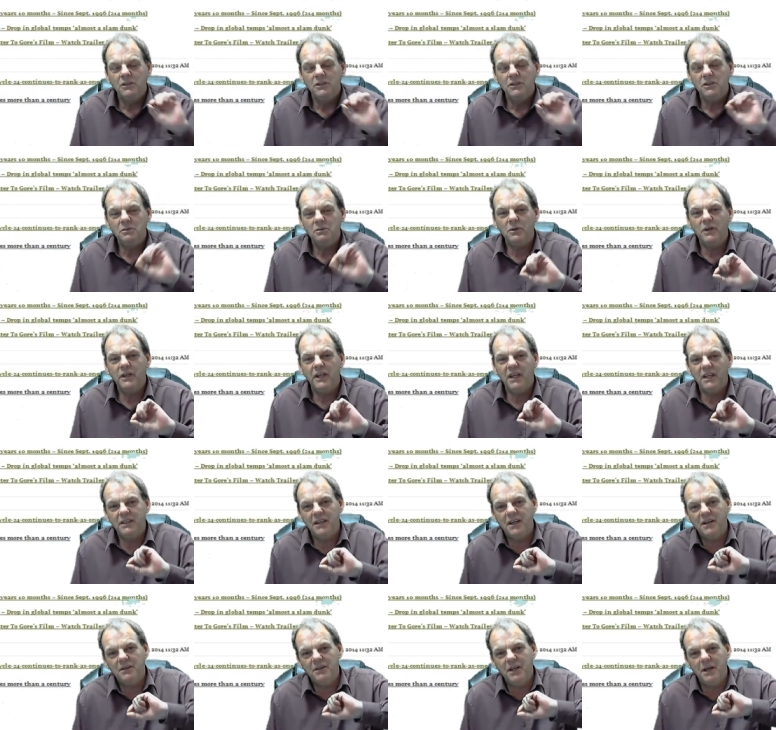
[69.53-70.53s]
Just before I get
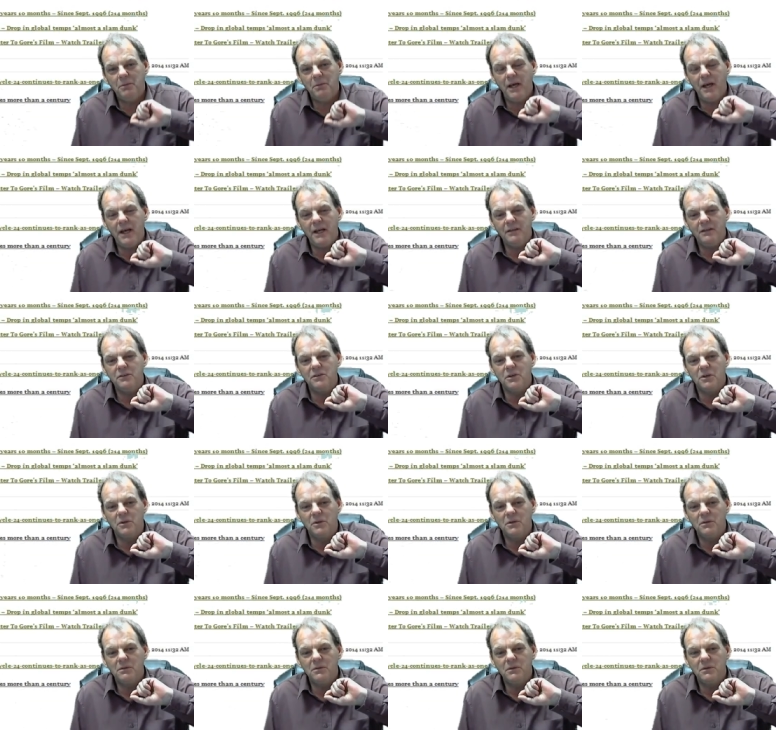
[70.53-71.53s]
down that path,
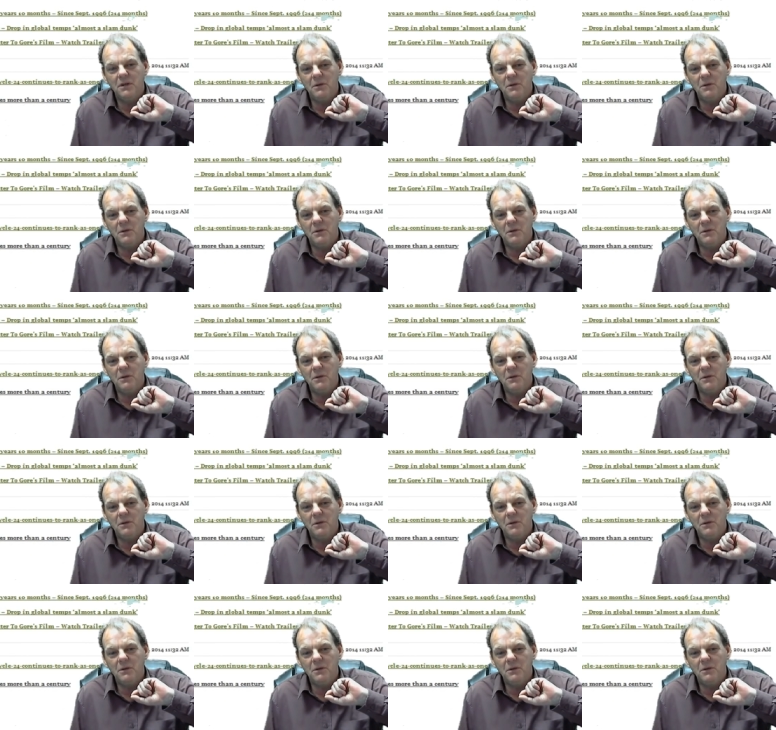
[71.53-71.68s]
though,